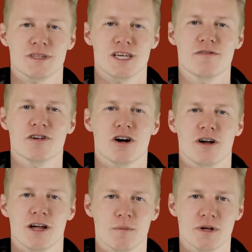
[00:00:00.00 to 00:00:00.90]
even
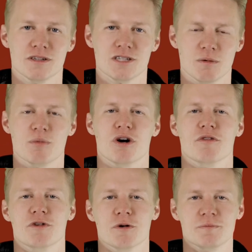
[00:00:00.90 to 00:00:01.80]
our enemies. Let me
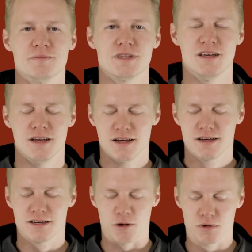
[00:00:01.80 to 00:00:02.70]
pray for you.
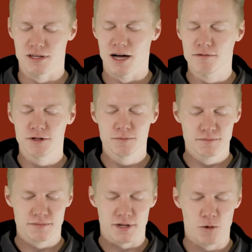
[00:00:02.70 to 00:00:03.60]
God, we love you,
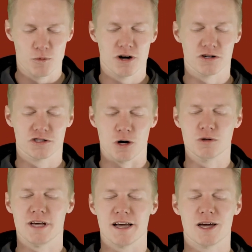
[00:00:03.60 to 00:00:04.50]
and we are
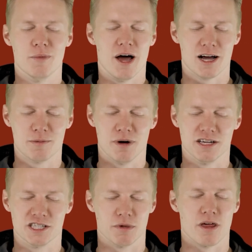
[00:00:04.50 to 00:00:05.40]
so taken back
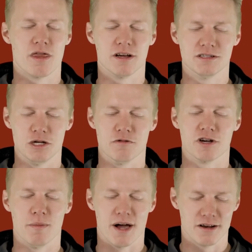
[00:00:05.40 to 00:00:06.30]
by some of the things that
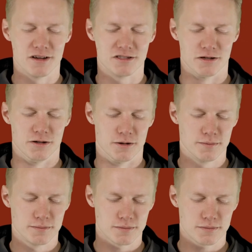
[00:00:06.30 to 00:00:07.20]
you've commanded us to do.
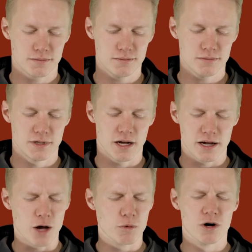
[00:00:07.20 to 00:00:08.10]

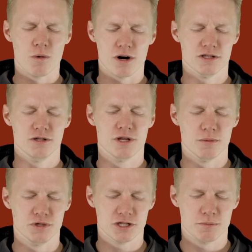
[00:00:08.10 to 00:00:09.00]
God, we don't want to do
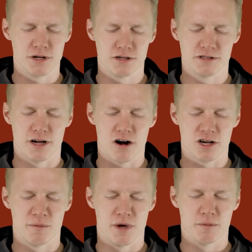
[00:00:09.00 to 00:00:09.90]
them just because they
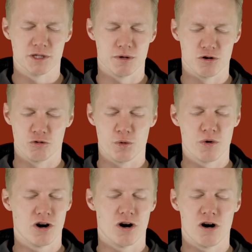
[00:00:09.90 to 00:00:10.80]
are commandments, but Lord, we
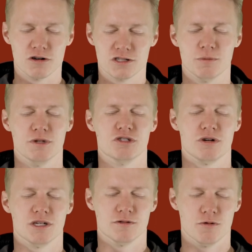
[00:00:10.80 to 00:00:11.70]
want our hearts to be
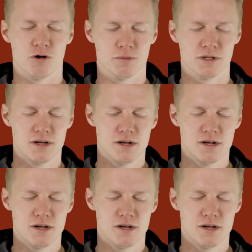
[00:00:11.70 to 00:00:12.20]
transformed.